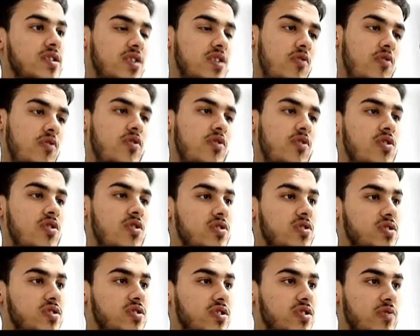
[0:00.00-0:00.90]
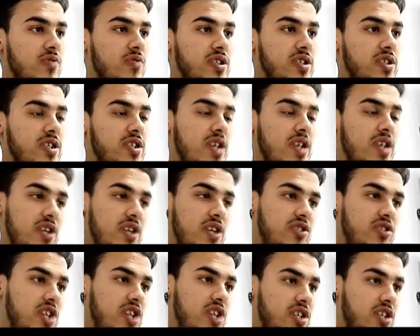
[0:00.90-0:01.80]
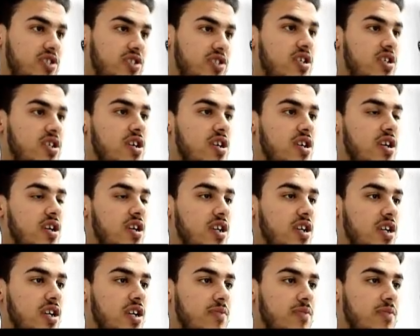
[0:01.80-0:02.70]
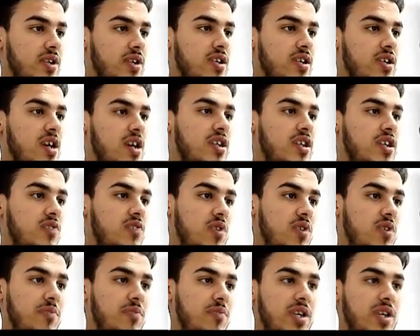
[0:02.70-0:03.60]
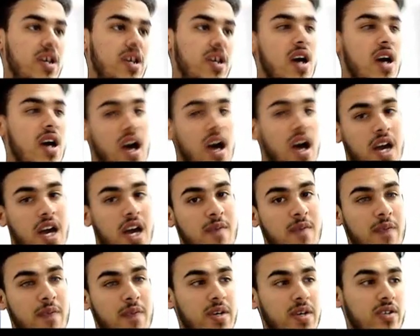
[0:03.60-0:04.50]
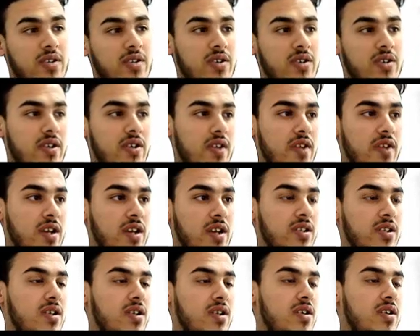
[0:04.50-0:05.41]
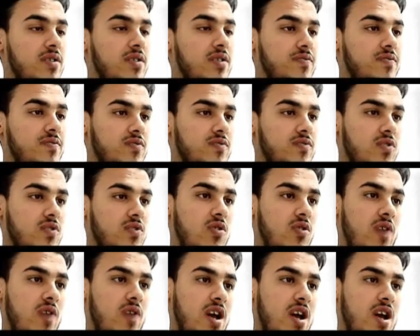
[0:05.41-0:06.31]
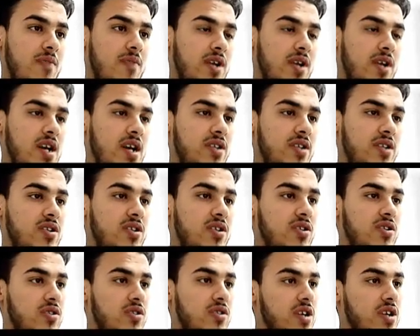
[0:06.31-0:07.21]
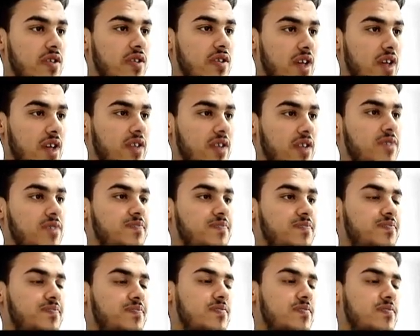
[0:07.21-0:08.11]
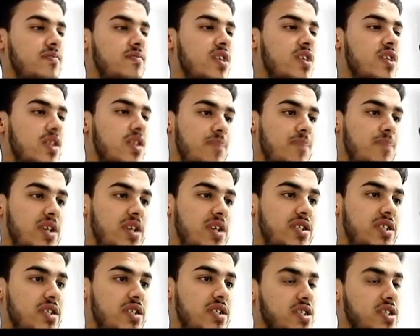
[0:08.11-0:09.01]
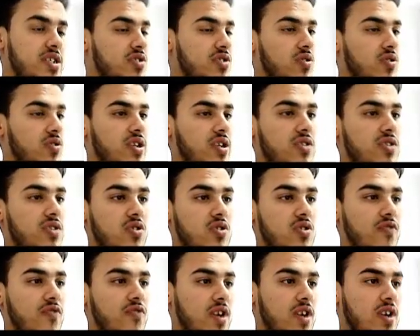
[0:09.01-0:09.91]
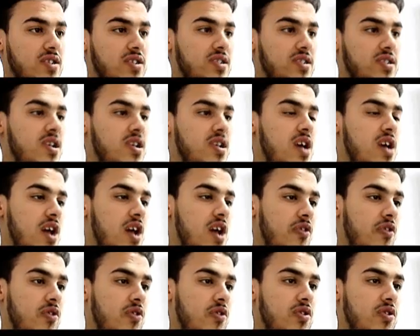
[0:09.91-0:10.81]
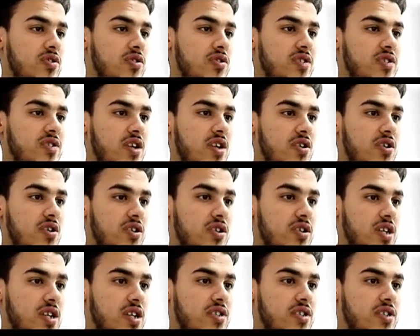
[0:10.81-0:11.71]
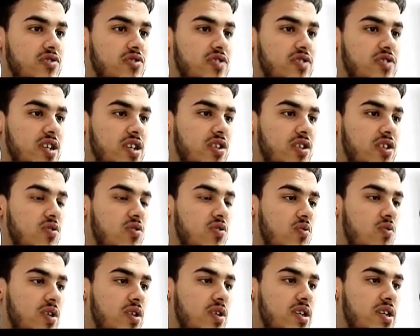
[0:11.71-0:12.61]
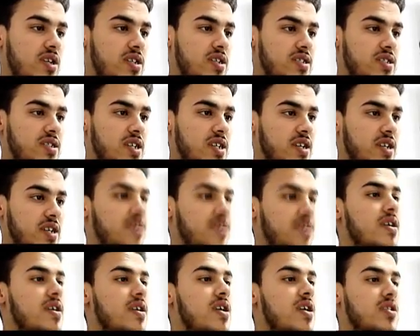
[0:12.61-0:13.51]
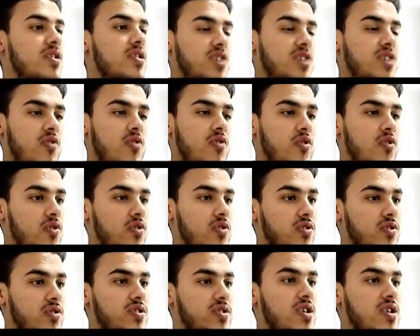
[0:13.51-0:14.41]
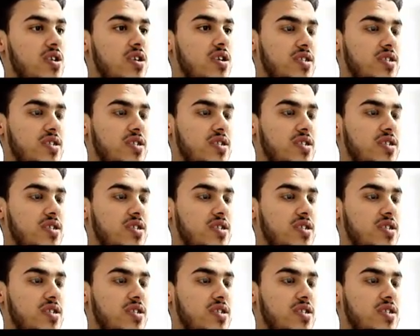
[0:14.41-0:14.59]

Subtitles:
So the nurse situation here changed a little bit, and it will be, I am happy to hear that, or I am glad to hear that. The patient is talking too fast, and the nurse cannot understand what he is saying. So the nurse